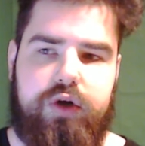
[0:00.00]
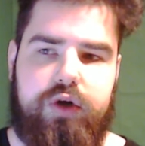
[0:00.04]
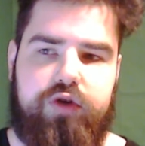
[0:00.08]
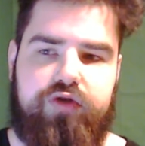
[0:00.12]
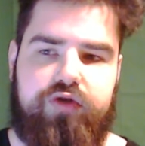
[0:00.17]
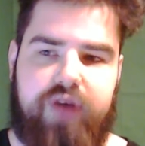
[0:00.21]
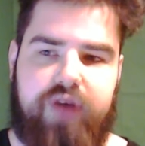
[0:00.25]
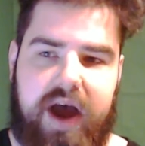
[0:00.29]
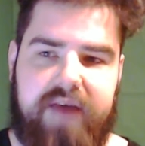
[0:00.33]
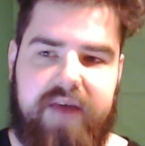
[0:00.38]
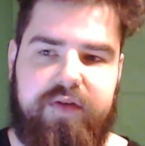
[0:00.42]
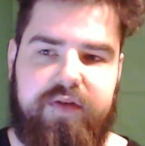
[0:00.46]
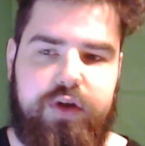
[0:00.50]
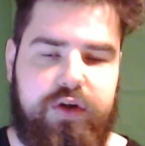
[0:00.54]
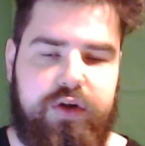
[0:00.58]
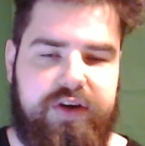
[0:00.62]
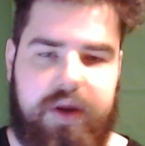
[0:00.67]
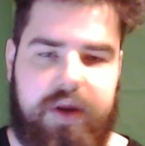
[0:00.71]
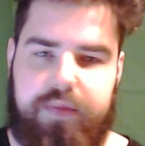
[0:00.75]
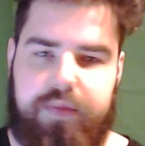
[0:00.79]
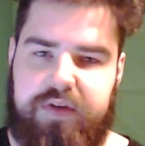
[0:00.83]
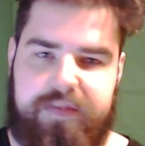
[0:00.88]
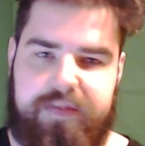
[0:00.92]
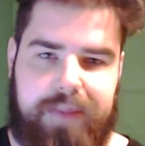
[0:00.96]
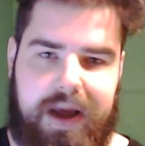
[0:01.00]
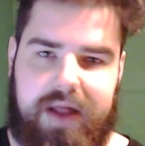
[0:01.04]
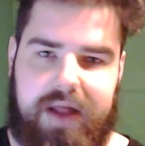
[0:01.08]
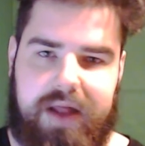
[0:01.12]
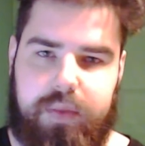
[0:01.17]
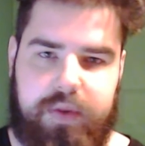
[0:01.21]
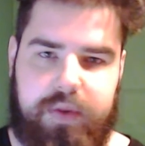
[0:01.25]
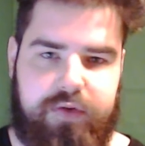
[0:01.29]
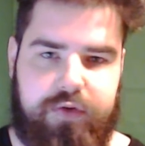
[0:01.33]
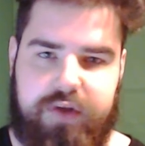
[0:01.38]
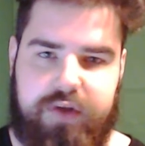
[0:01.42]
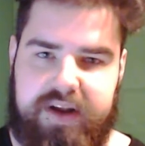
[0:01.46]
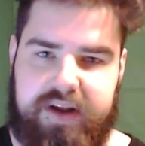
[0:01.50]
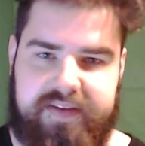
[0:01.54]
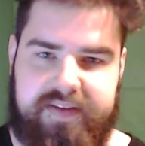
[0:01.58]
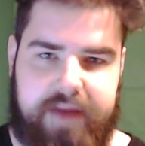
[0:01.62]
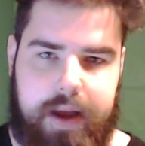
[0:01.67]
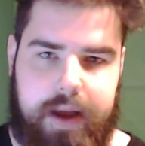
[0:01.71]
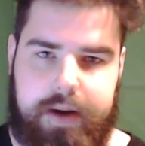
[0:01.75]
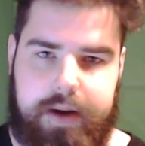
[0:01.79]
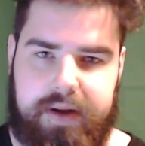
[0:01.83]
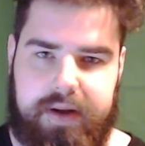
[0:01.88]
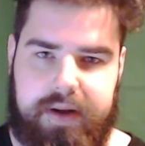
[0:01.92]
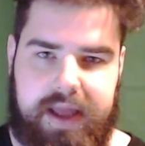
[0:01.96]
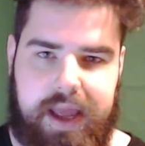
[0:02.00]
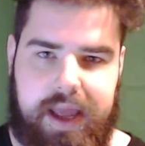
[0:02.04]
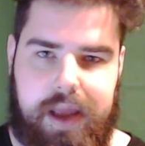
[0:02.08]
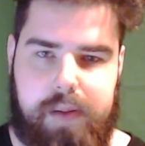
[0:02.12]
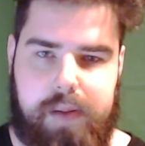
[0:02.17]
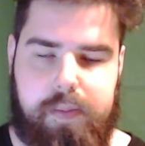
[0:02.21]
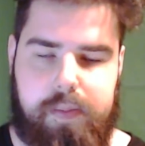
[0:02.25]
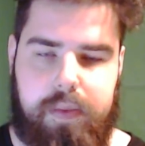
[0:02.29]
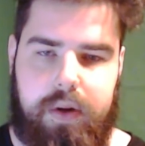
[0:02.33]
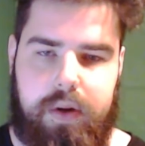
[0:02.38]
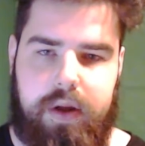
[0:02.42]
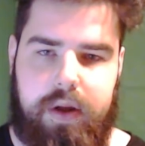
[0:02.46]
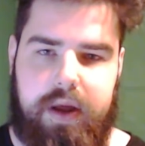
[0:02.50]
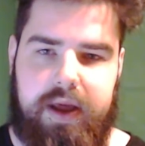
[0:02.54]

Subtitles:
driving you down this pathway through the entire game,